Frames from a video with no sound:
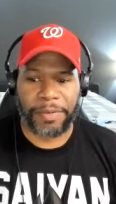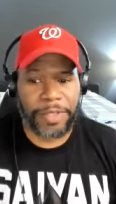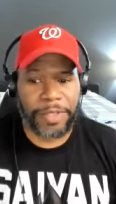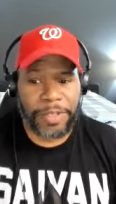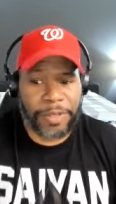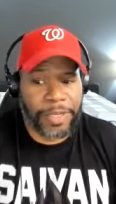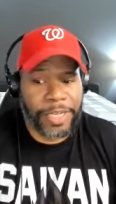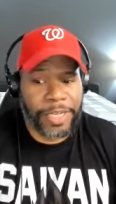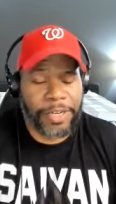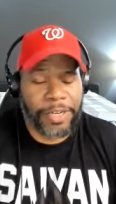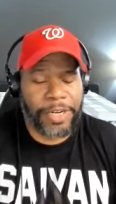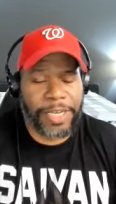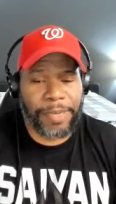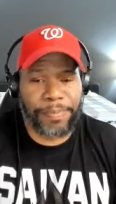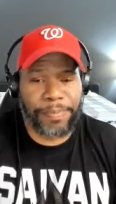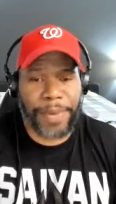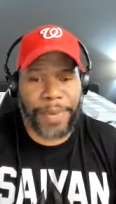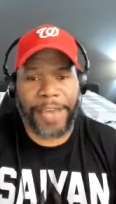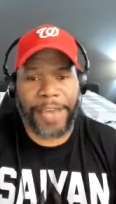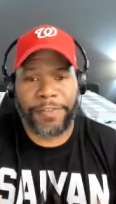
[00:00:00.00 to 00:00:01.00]
You literally
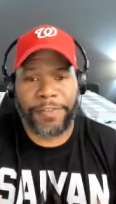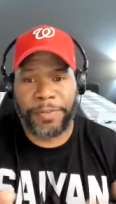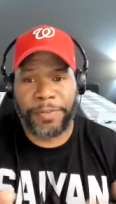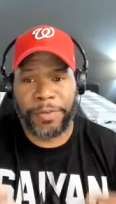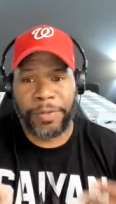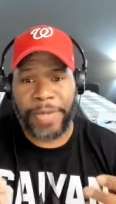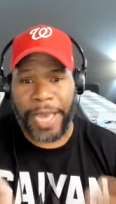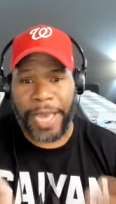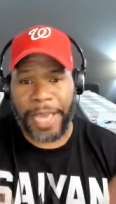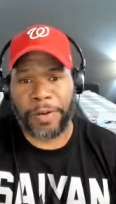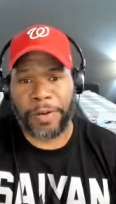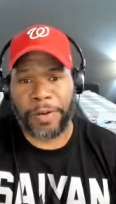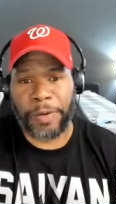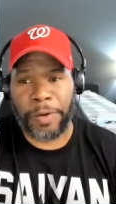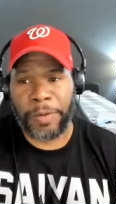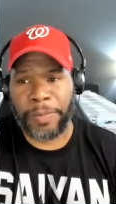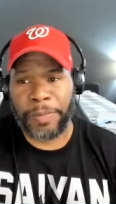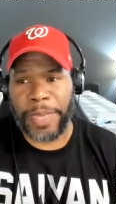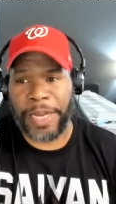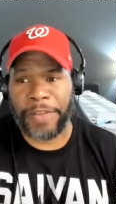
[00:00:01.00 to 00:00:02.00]
buy food at
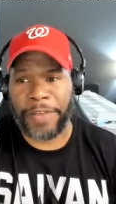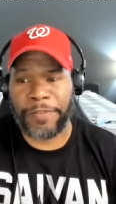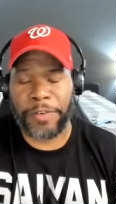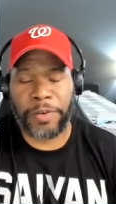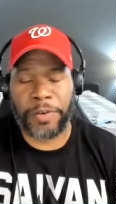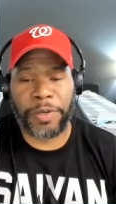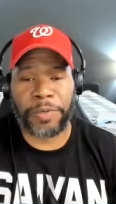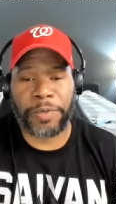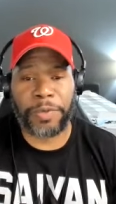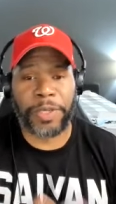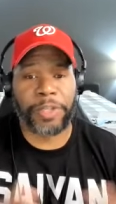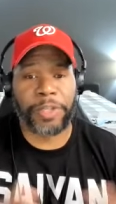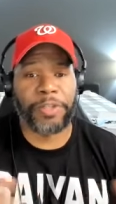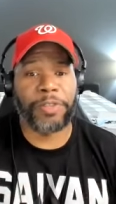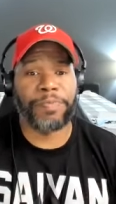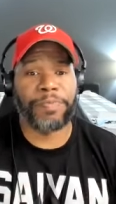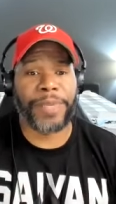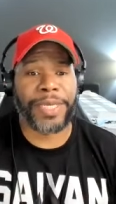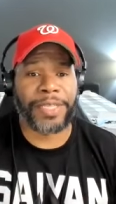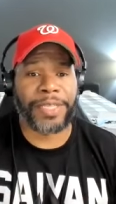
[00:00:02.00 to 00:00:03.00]
home. And if you're in one of
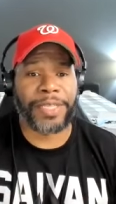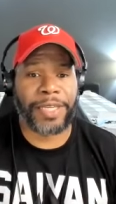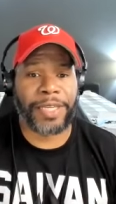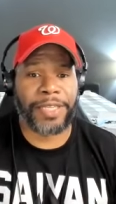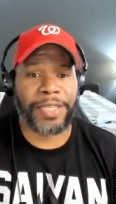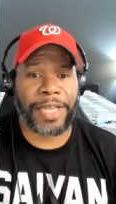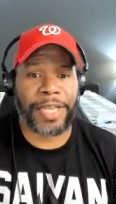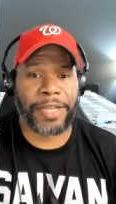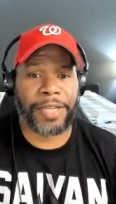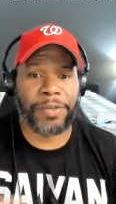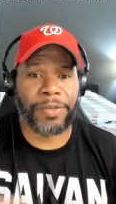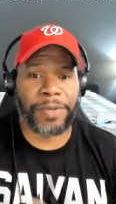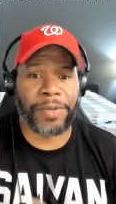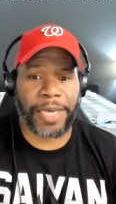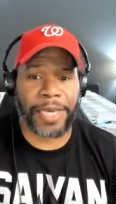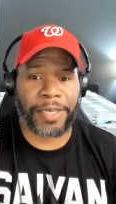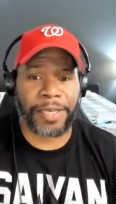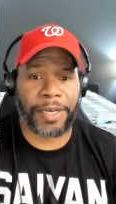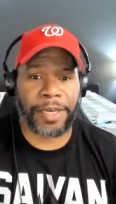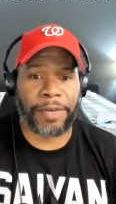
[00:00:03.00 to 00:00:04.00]
those big cities that do
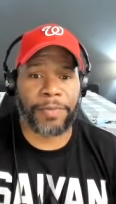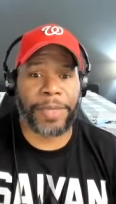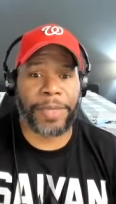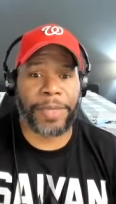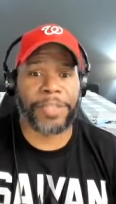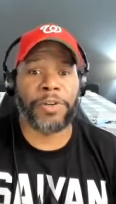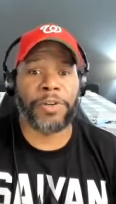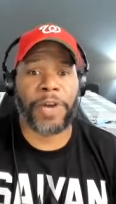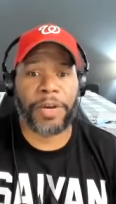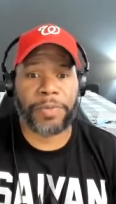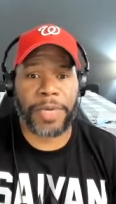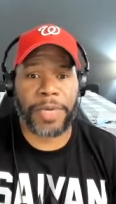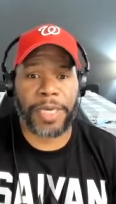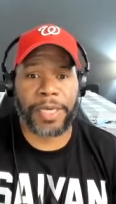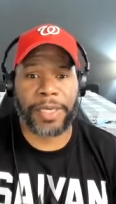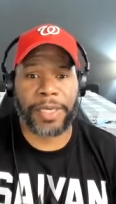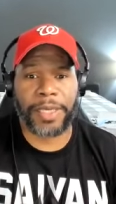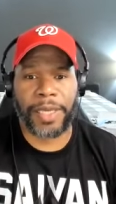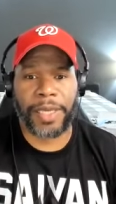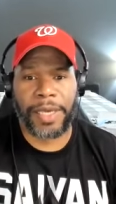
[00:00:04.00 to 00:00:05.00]
like a restaurant
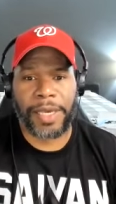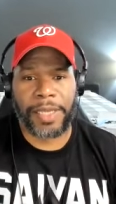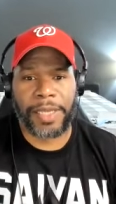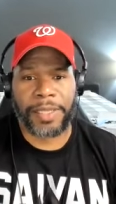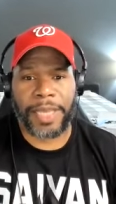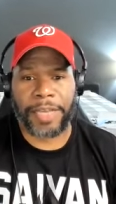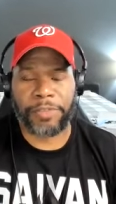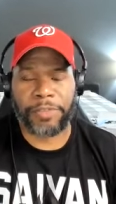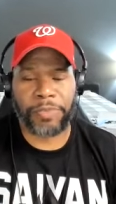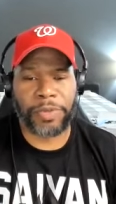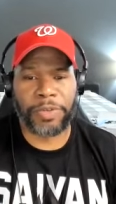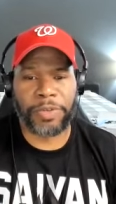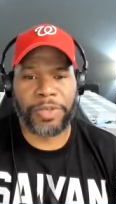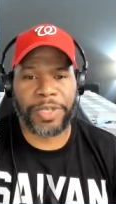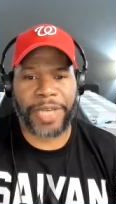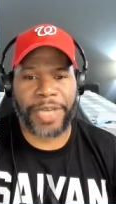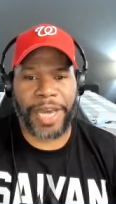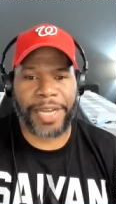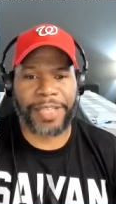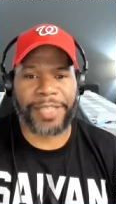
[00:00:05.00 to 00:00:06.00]
week, that's when you
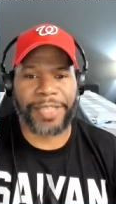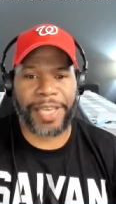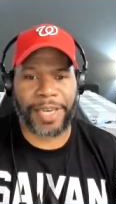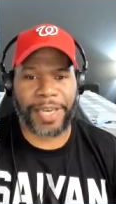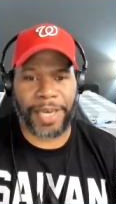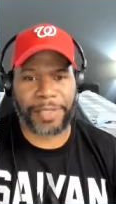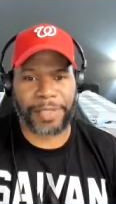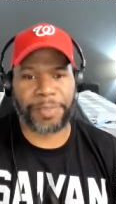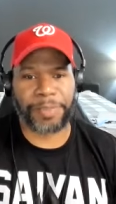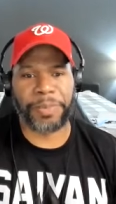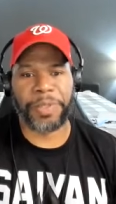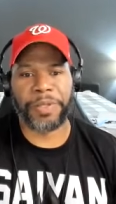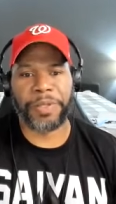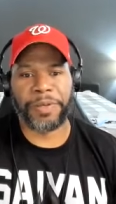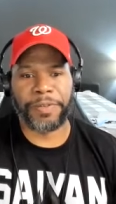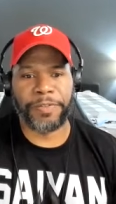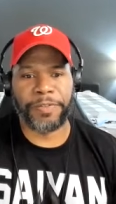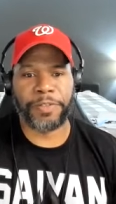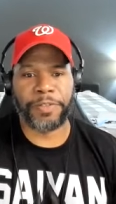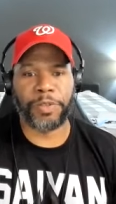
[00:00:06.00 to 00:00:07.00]
could kind of check out some of
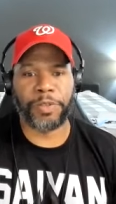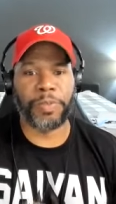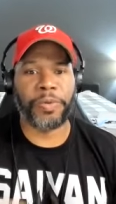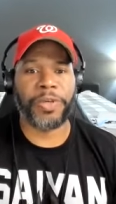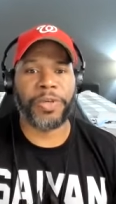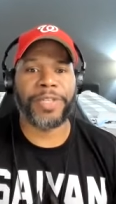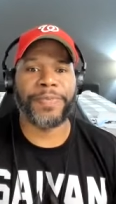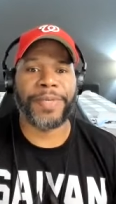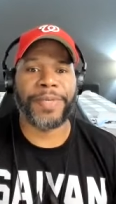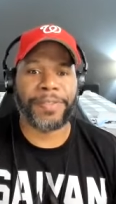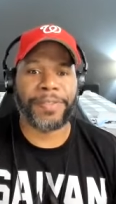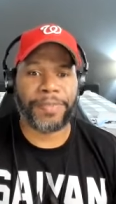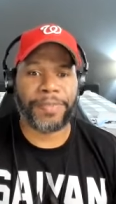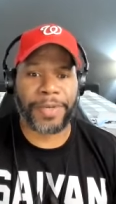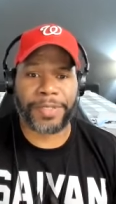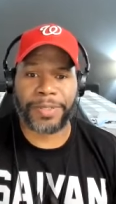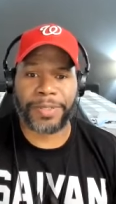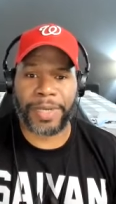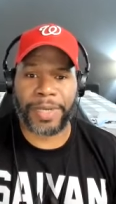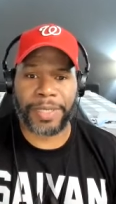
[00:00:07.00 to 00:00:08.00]
those super expensive
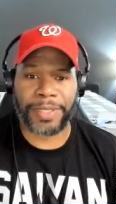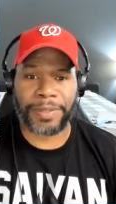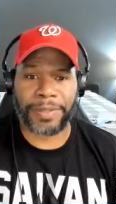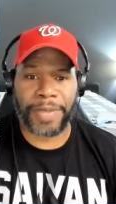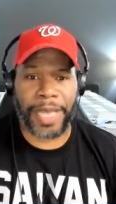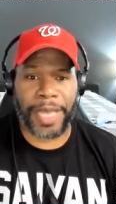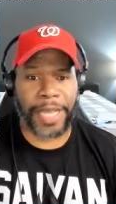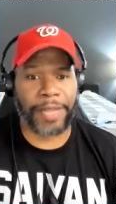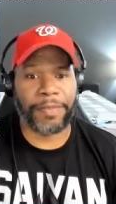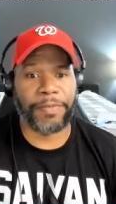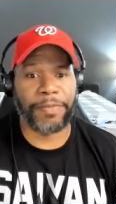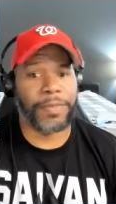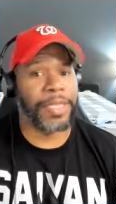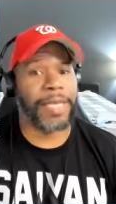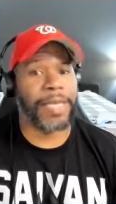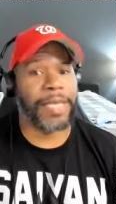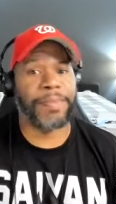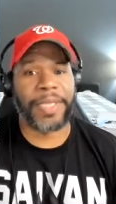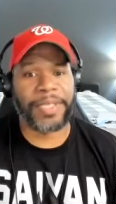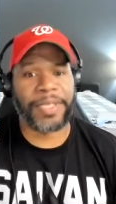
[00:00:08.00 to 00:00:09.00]
restaurants at a
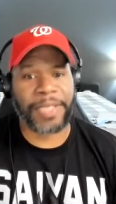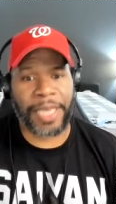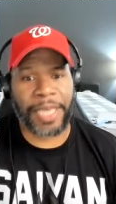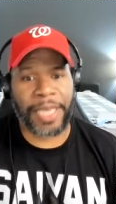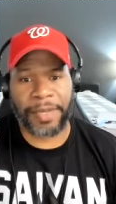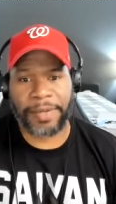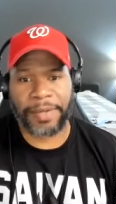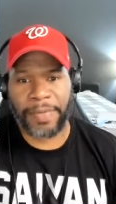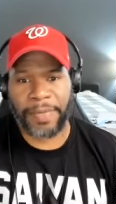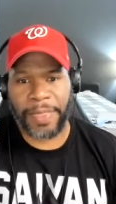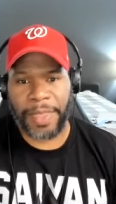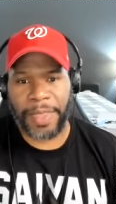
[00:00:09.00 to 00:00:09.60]
deep discount.